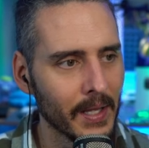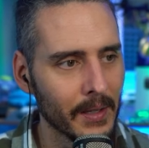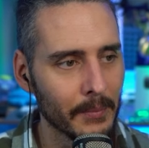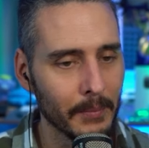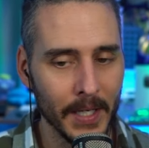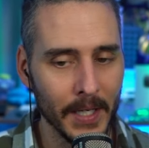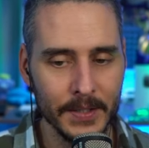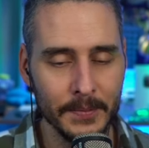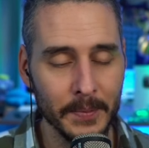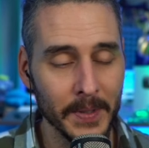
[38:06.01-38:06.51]

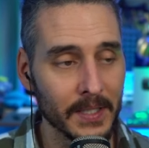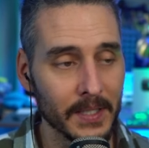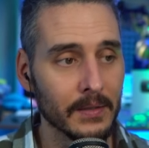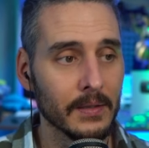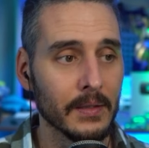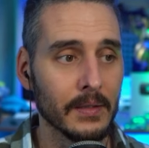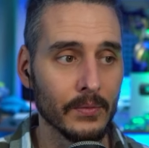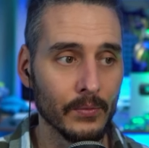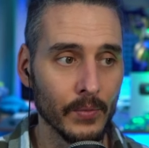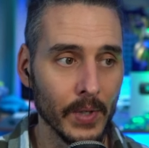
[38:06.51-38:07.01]
mine's been
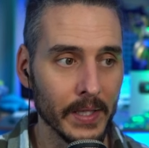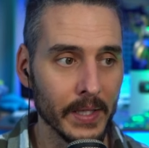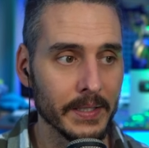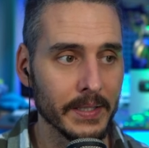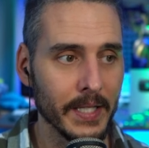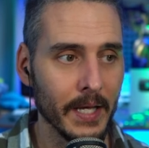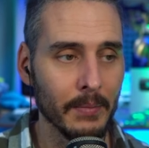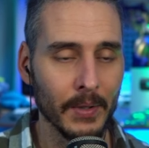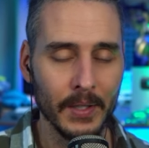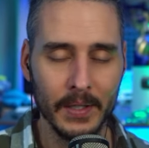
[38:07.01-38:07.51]
really
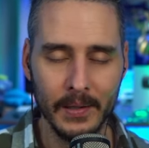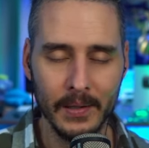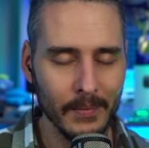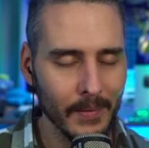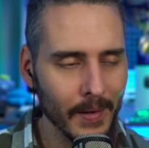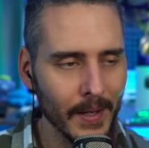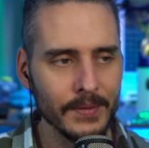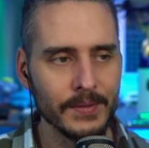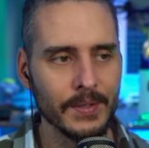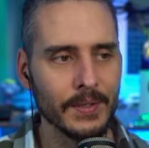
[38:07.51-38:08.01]
stable and i'm
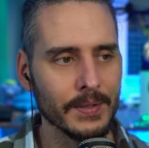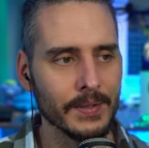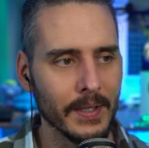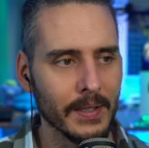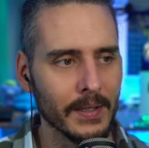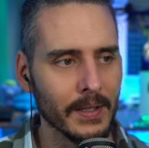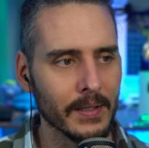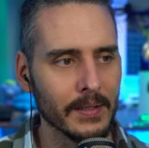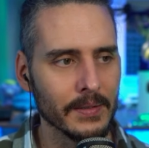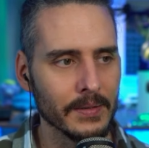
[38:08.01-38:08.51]
not just saying
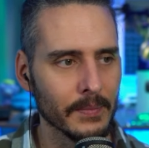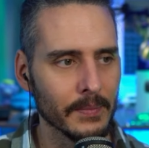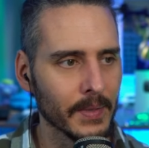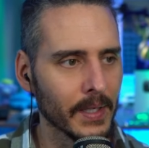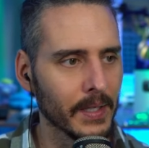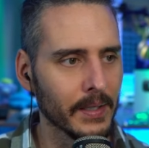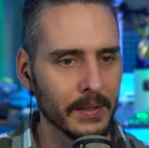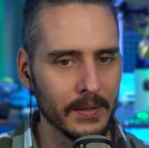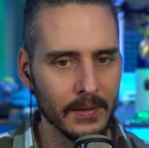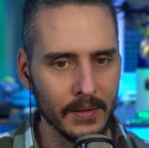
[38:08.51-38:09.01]
that because i'm
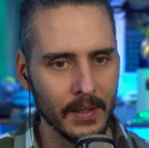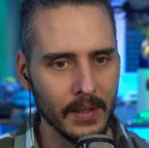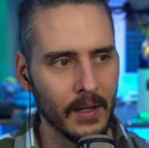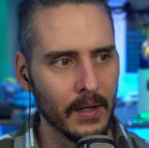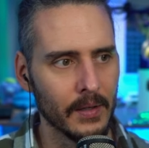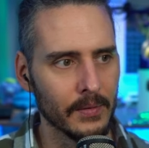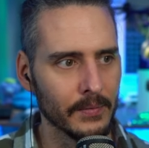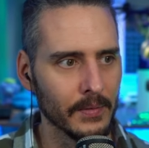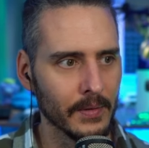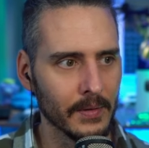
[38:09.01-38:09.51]
like yeah
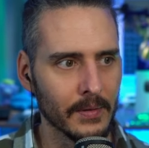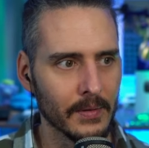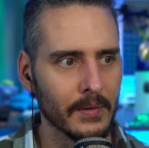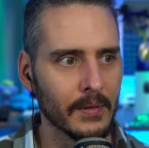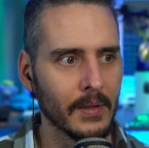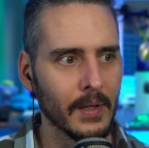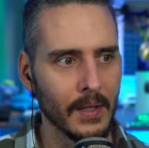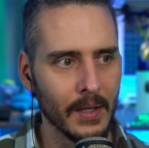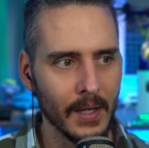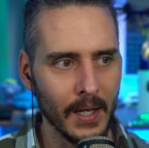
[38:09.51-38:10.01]
uh,
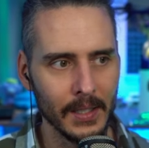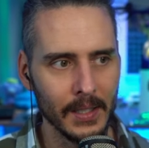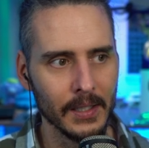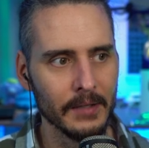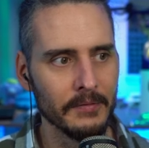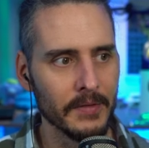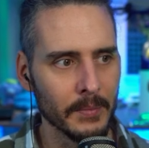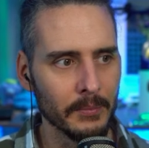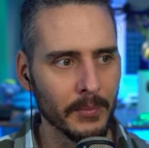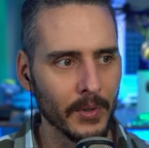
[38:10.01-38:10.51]
i
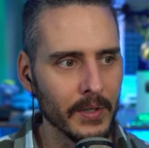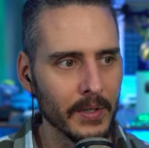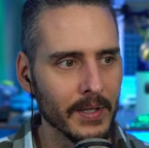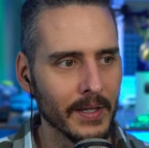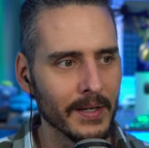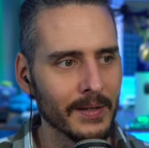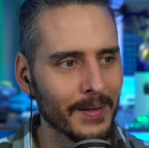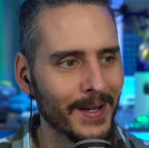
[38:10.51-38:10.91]
live it and breathe it